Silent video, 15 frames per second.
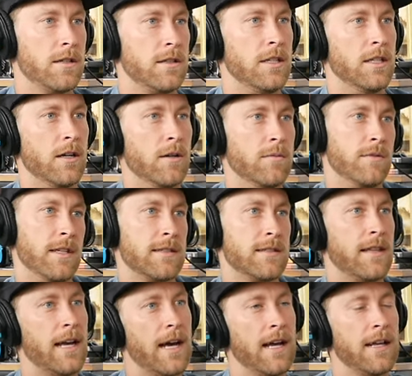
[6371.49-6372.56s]
You know, this,
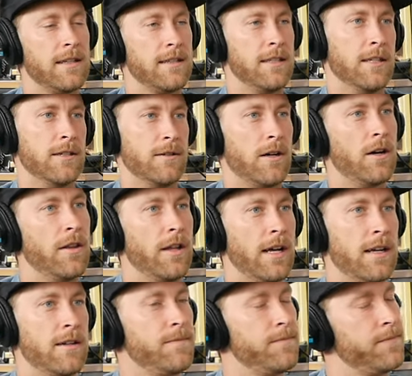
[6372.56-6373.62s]
that, you know, all
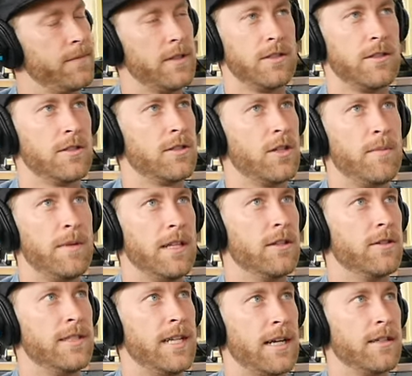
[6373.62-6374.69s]
that. There's just so many
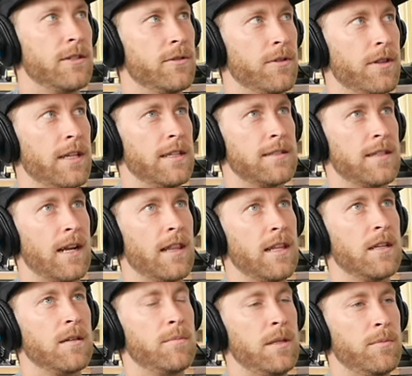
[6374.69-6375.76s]
little technical things that I
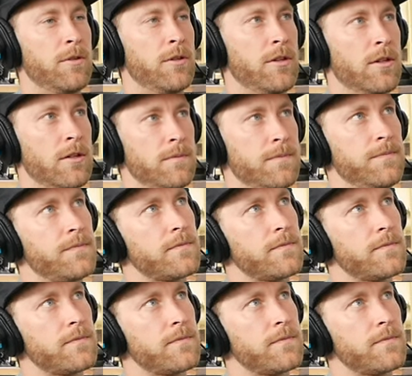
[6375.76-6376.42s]
think people don't